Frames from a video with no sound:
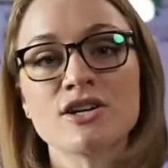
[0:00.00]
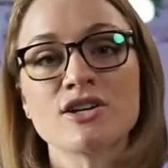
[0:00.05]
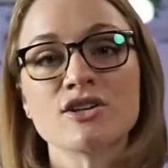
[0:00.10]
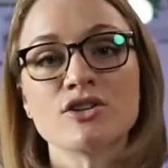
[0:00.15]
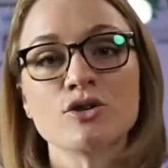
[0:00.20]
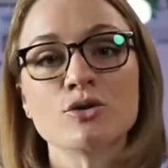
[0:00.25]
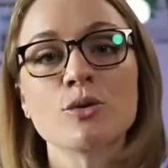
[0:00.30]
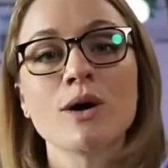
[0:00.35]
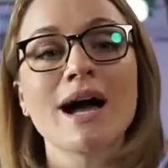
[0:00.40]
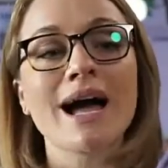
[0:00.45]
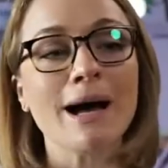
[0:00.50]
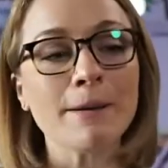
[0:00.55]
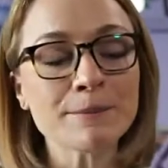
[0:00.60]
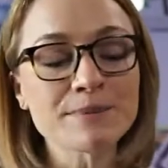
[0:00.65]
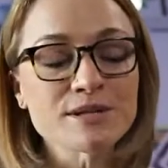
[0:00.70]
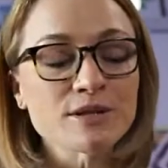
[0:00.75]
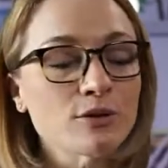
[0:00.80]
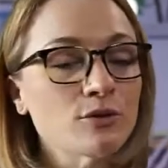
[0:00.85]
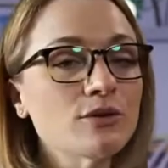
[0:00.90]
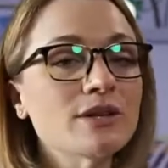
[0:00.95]
You
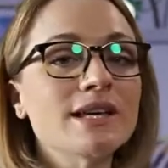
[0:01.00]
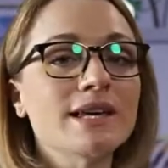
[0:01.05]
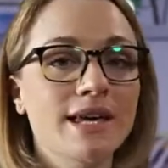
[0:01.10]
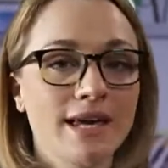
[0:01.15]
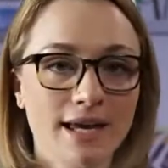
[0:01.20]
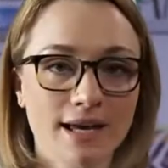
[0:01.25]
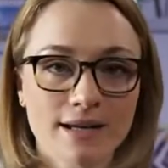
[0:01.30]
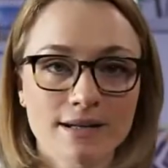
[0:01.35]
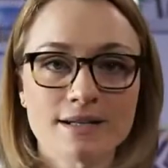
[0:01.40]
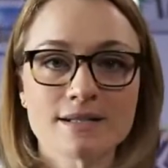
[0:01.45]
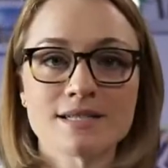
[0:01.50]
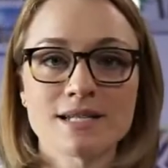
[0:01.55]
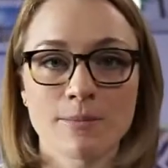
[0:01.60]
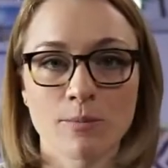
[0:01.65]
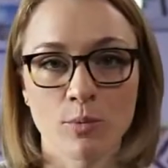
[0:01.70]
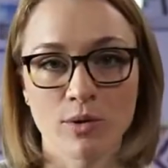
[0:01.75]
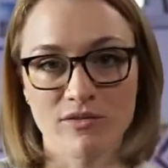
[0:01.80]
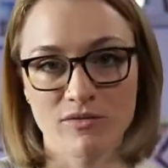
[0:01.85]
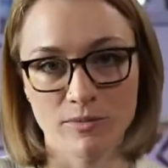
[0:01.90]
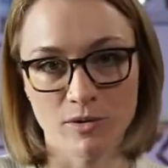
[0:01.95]
absolutely can step
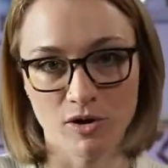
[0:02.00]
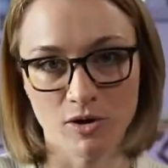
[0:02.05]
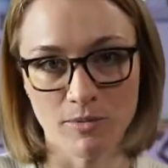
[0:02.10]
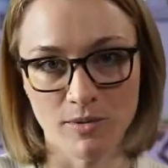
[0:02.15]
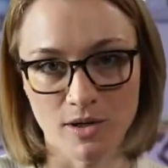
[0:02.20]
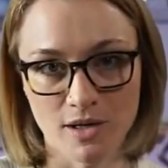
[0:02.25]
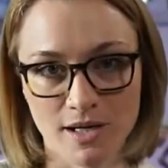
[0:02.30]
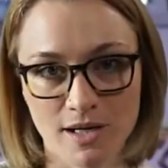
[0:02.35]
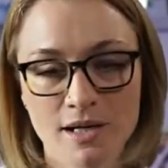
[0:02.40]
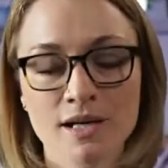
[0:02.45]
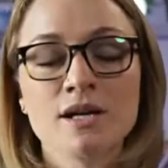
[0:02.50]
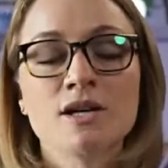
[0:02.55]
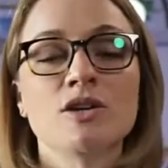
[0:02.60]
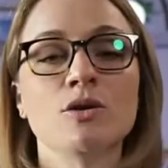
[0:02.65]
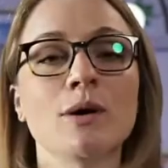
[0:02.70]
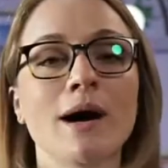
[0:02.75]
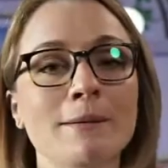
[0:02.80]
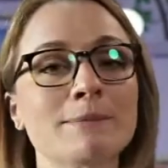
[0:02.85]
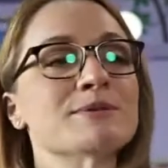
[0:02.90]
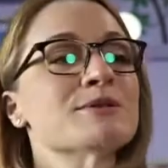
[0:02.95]
away from your community.
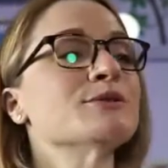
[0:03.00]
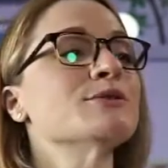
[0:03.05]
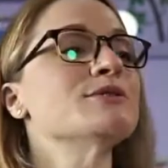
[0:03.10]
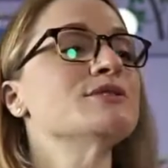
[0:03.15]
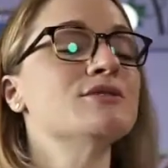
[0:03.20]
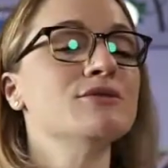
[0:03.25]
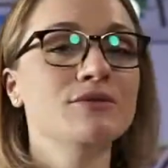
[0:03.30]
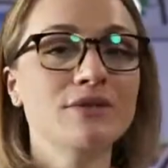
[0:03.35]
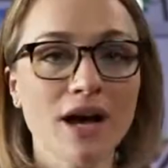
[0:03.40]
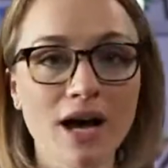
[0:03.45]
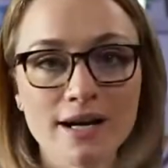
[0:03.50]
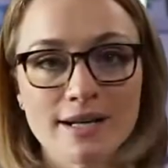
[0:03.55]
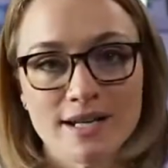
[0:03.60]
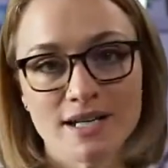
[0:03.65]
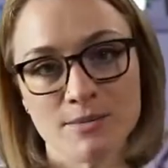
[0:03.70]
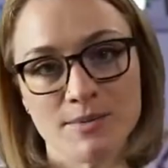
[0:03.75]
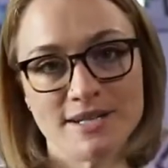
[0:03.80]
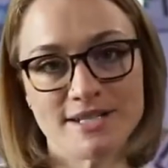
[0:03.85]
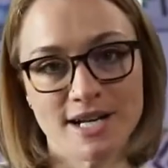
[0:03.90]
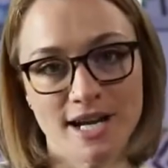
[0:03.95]
You absolutely do not need
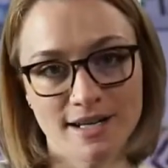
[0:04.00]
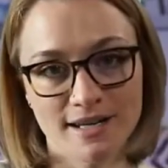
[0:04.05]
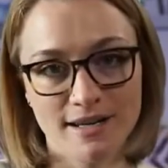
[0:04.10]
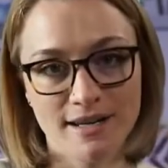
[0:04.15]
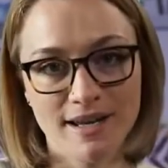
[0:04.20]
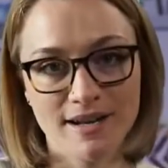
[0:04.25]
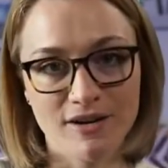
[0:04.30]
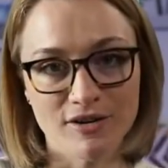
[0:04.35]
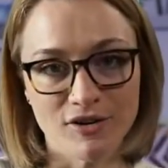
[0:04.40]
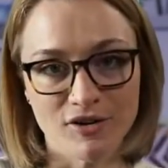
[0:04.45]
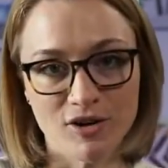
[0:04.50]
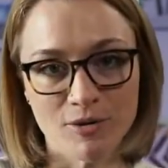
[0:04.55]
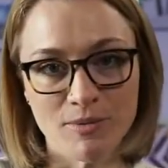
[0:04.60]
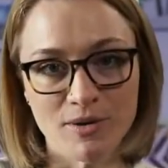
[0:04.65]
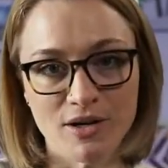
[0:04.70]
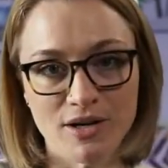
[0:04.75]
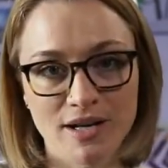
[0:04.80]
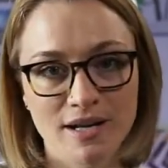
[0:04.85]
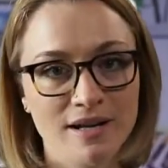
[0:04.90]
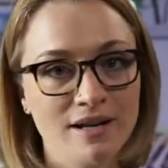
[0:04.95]
to be checking in on your
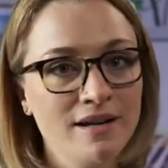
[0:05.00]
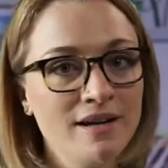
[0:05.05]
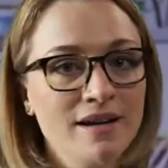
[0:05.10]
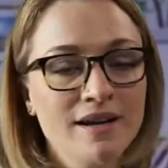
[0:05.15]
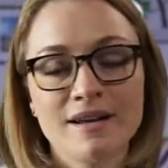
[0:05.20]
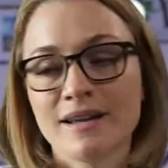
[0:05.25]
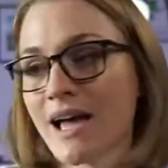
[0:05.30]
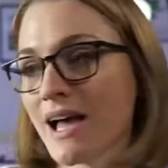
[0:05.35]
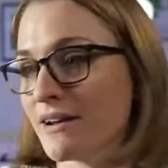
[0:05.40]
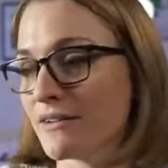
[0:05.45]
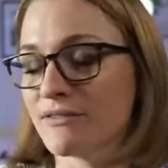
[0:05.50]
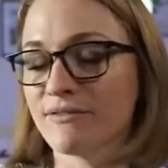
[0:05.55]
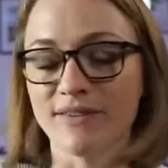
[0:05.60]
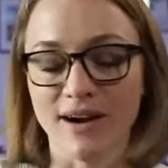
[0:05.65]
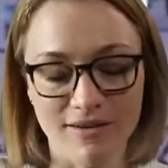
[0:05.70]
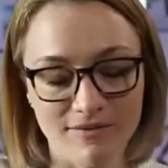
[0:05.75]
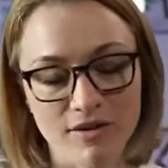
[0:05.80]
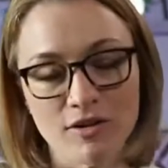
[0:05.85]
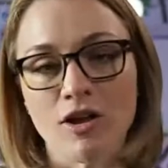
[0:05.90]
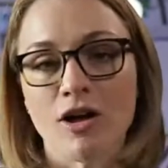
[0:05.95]
community at
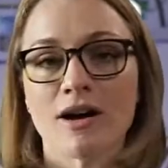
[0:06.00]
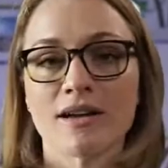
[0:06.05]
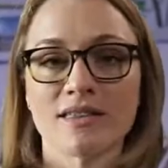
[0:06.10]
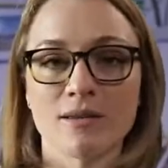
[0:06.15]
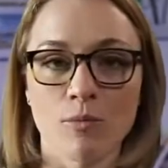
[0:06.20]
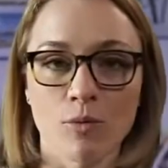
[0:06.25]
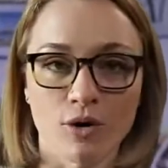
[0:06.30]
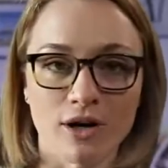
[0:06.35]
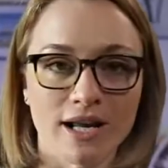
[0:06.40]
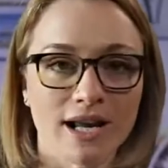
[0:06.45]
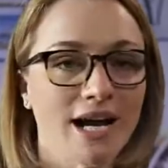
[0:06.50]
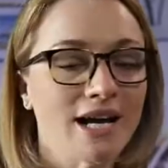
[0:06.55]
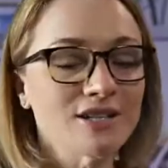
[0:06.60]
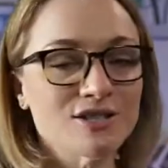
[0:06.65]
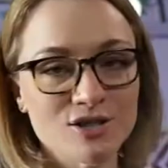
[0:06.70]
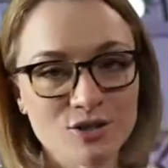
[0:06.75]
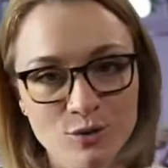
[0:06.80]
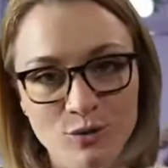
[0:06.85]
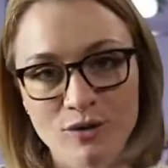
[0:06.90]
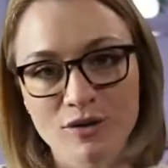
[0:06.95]
5 o'clock in the morning, at
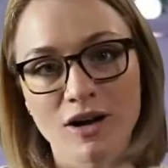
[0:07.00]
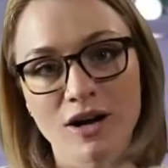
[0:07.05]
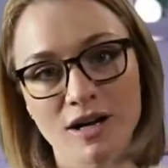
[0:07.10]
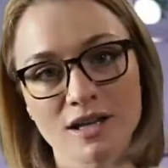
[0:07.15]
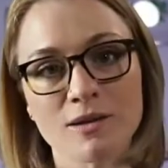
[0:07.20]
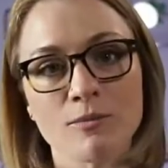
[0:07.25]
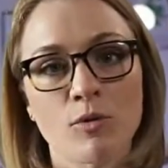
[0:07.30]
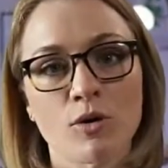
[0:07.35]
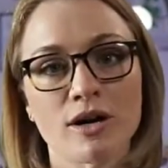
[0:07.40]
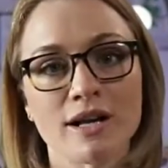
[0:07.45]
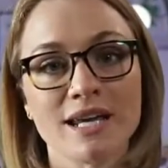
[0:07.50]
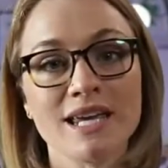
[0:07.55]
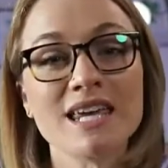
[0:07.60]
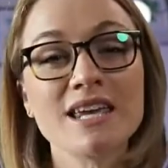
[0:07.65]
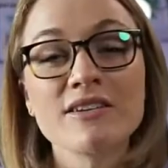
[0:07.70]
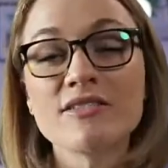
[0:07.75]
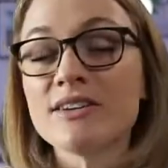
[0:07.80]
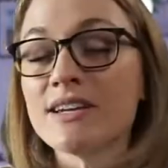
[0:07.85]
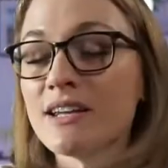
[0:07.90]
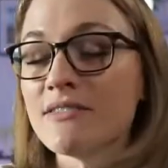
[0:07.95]
2 o'clock in the morning,
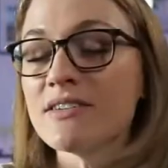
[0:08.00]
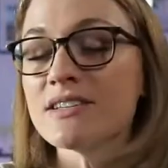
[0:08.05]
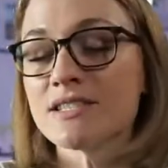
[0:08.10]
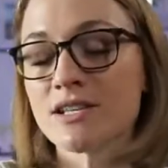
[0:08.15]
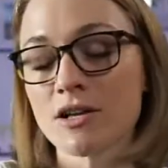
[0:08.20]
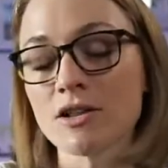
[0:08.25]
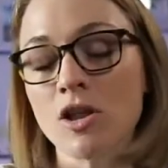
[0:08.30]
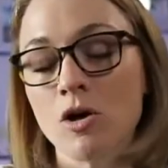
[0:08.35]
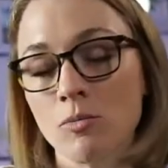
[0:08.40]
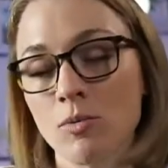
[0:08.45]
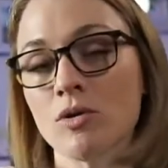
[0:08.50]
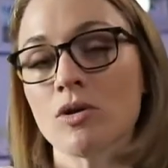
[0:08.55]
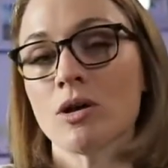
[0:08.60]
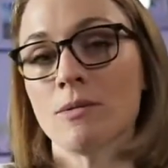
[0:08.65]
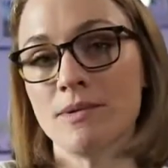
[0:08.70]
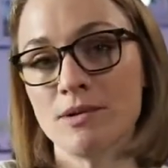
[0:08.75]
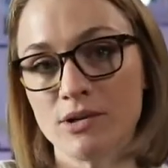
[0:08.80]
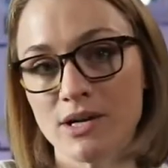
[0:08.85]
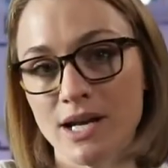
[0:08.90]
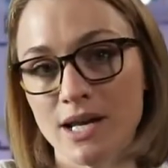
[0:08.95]
even if it's a global
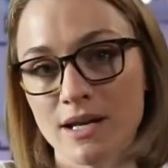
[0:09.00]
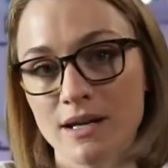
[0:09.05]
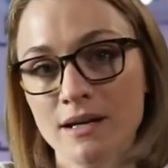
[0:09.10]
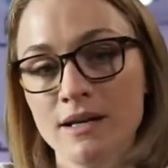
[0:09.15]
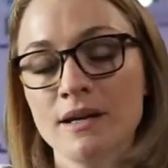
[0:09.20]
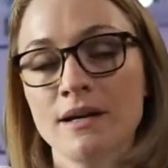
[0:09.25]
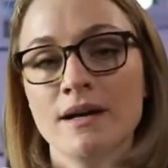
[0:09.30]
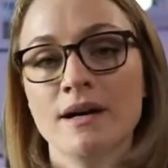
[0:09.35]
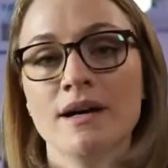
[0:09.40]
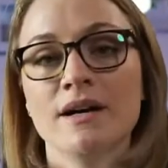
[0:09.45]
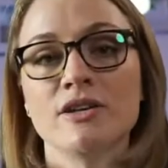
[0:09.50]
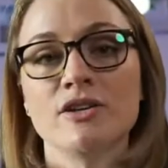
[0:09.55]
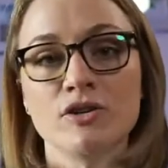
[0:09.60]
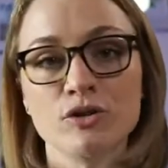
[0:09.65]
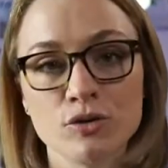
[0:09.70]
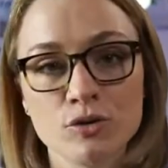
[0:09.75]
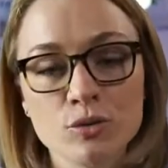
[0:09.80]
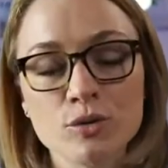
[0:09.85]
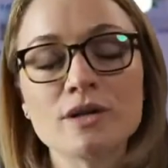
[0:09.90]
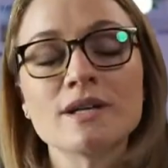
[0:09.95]
community.
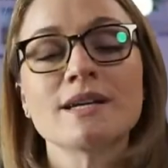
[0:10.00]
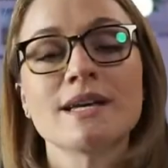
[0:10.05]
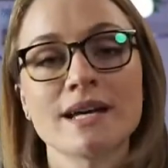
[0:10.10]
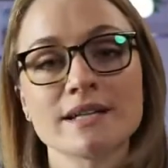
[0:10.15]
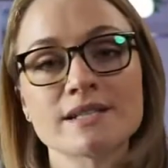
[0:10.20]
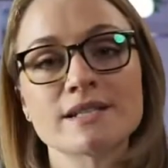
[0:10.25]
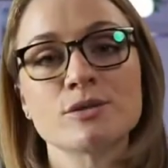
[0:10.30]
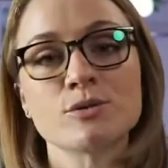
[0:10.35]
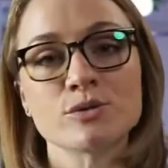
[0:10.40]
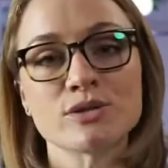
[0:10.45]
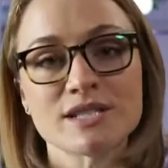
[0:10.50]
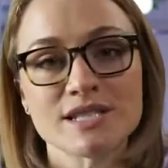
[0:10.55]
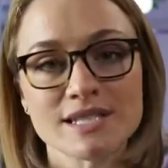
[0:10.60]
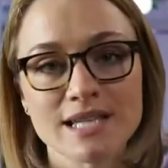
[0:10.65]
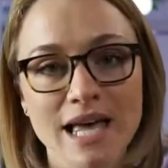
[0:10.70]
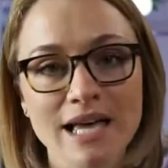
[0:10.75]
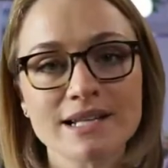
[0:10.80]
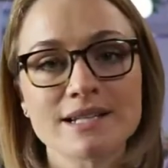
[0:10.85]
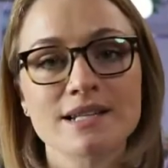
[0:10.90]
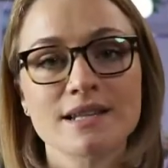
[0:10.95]
You get to set